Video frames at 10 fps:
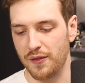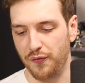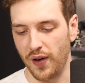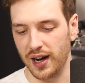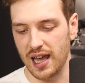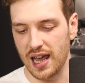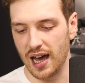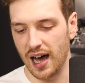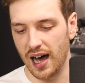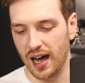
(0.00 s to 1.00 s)
many funny...
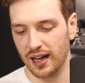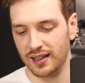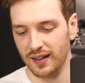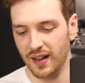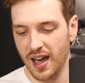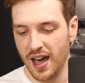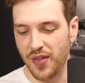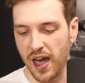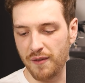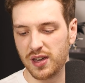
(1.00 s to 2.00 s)

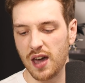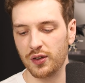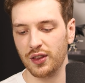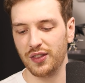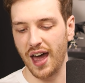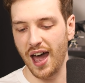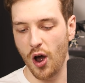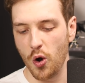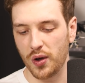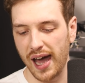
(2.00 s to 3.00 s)
they have given
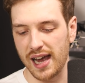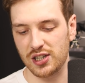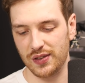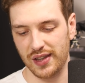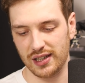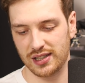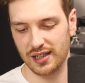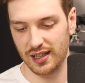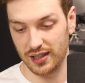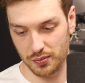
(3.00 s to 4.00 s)
their okay to
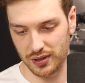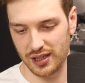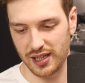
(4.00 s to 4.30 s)
this. That's what